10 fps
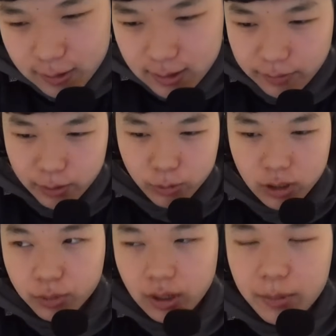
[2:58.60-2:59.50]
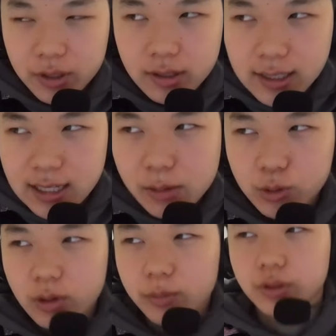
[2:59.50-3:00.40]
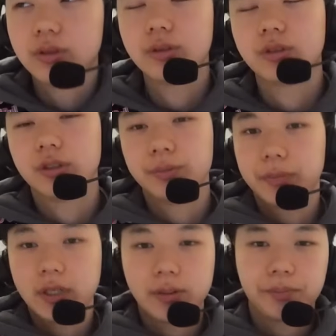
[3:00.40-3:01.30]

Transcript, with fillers: definitely winnable. I mean, today's game was winnable too. So yeah.